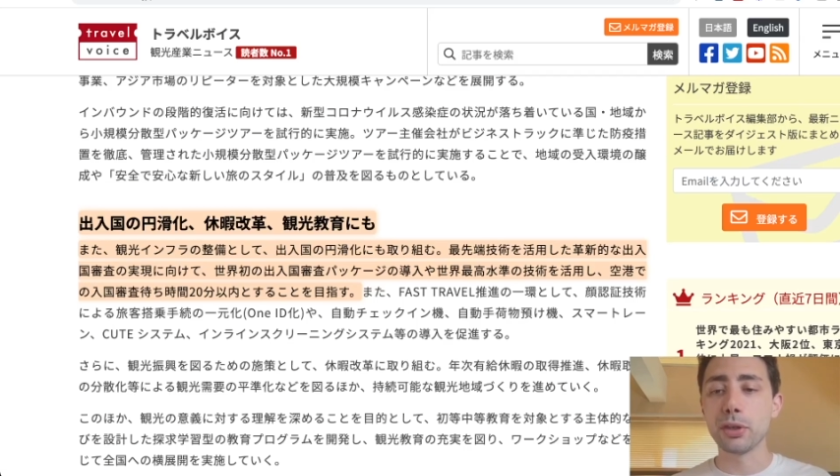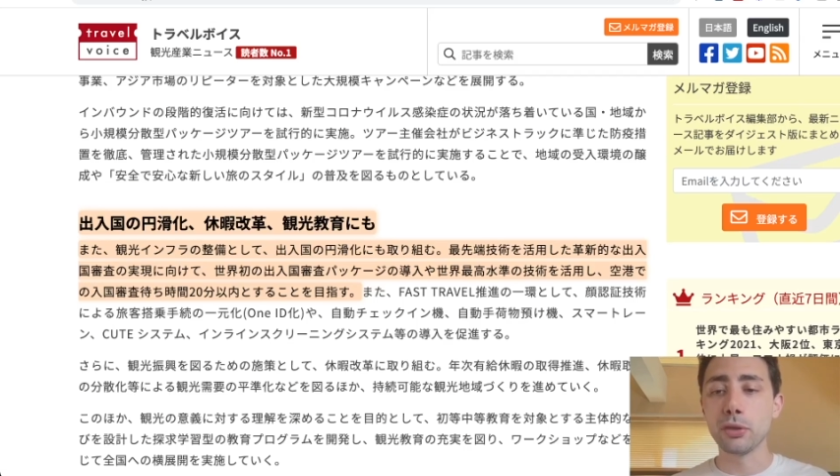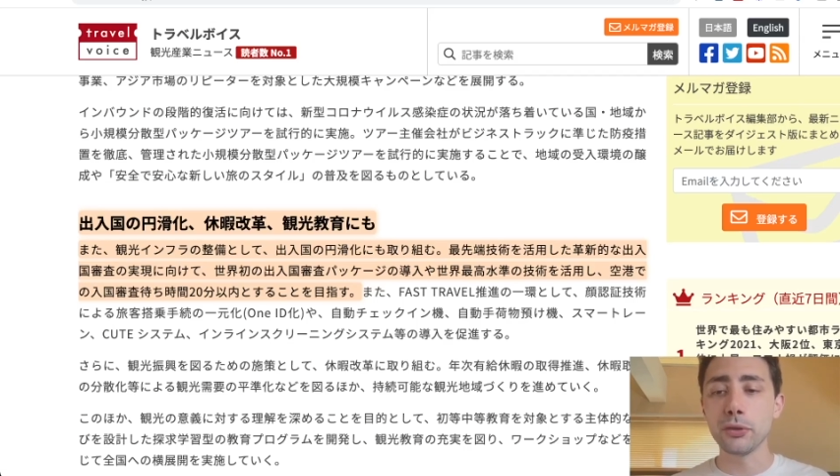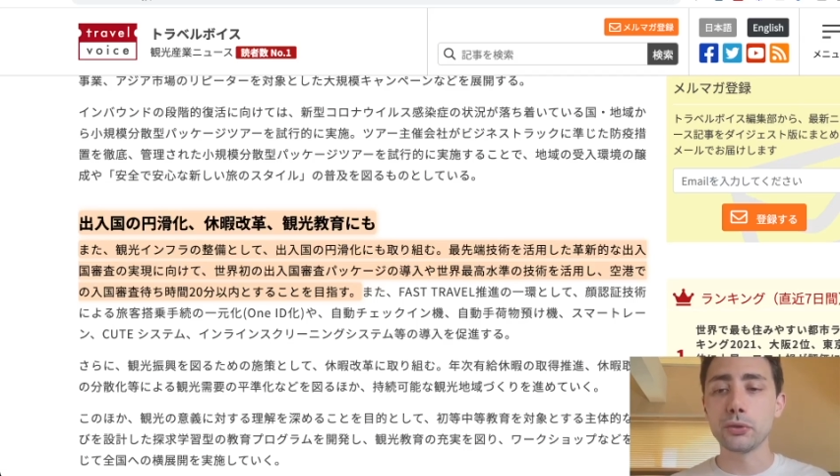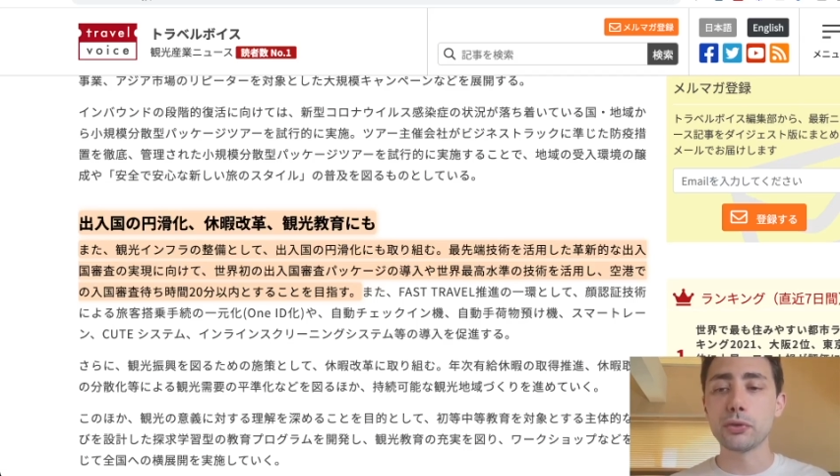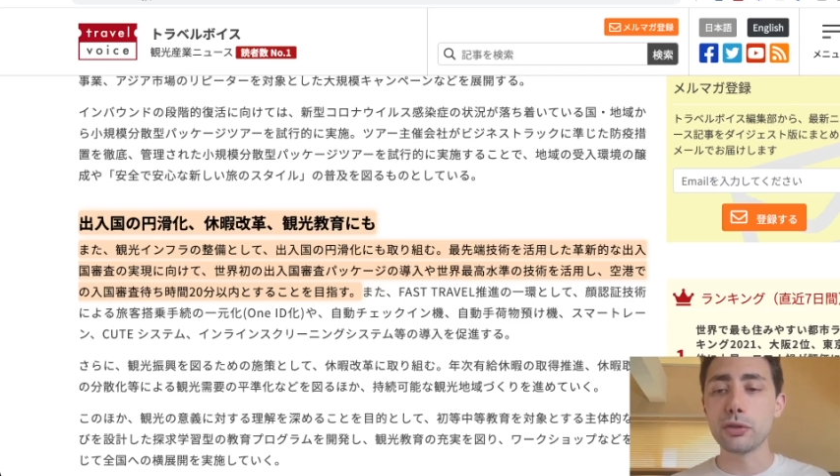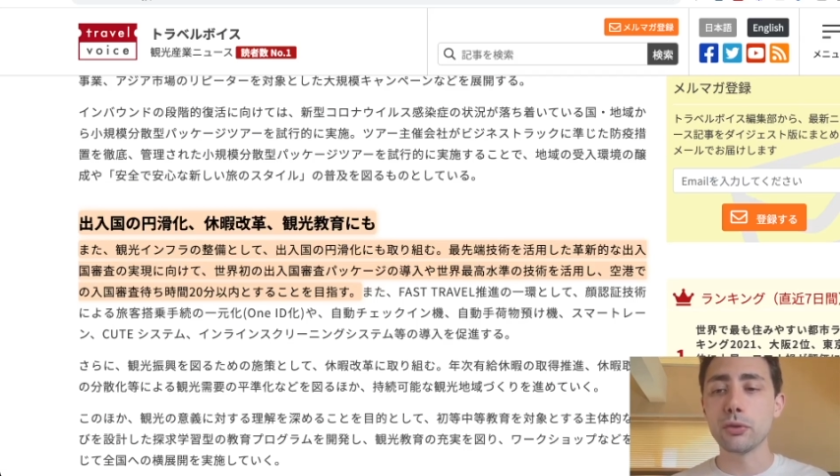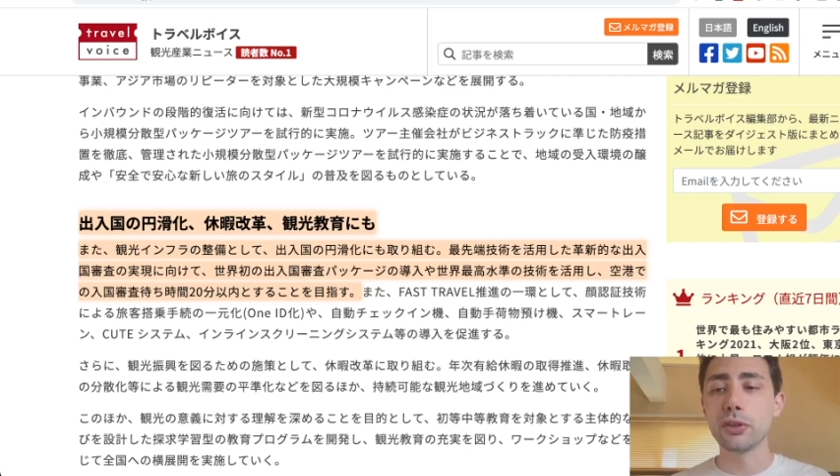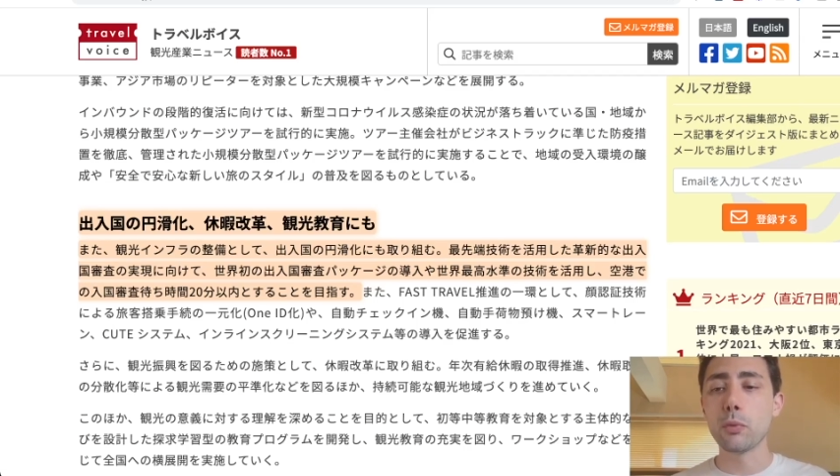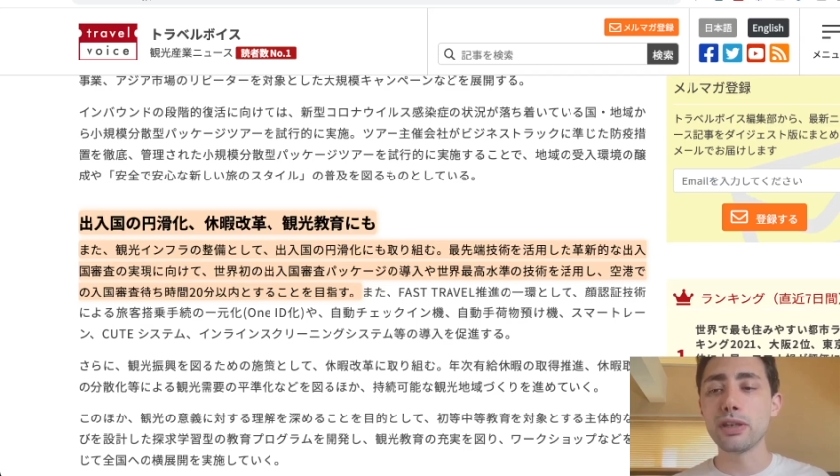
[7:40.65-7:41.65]
used to
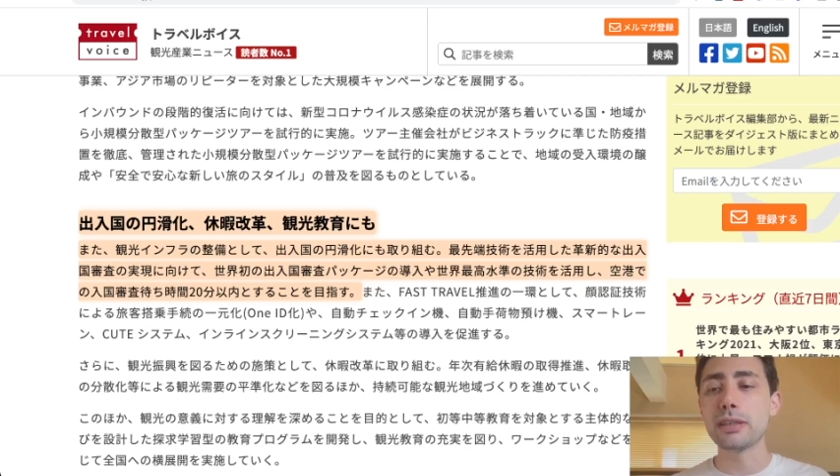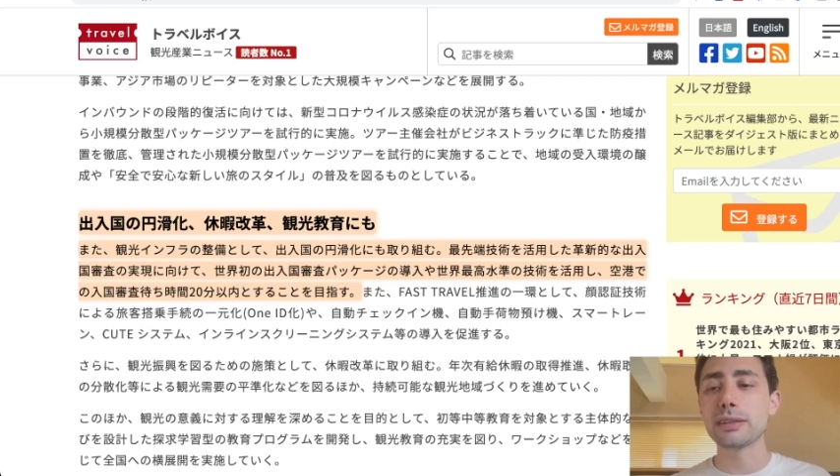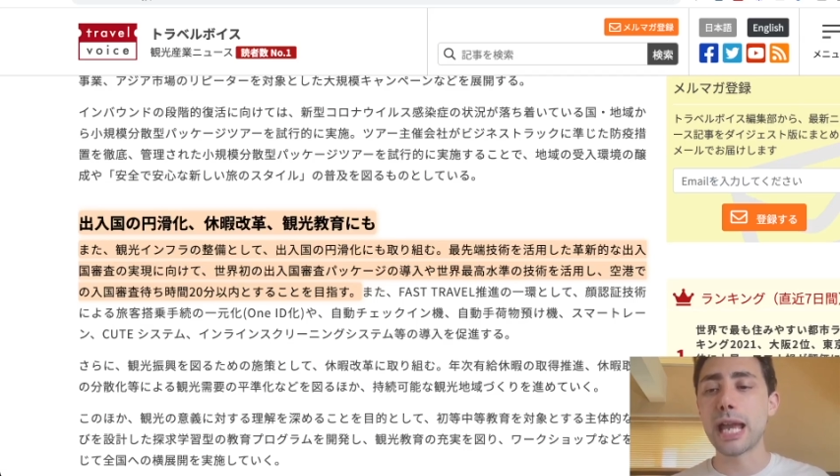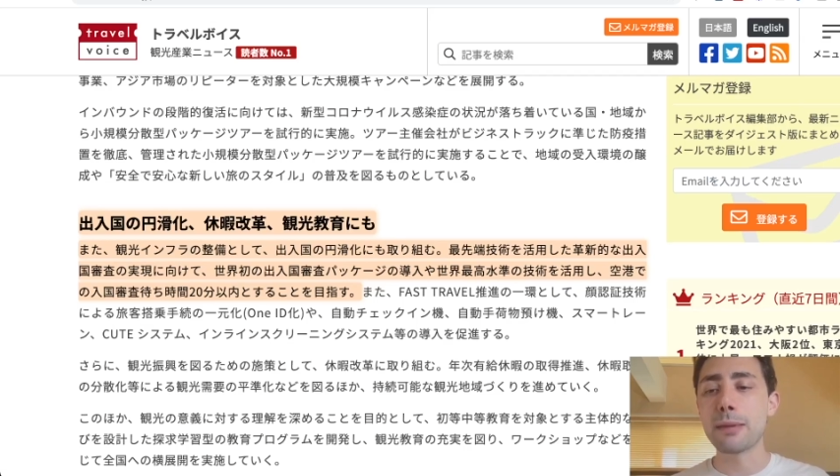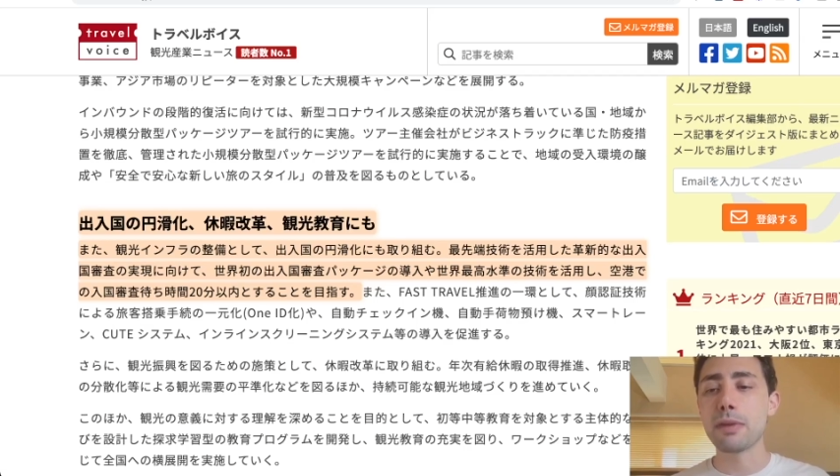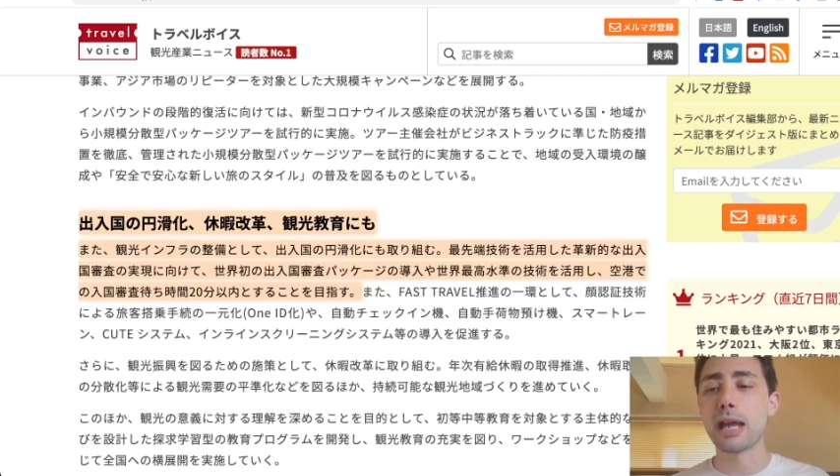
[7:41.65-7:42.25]
reduce the waiting time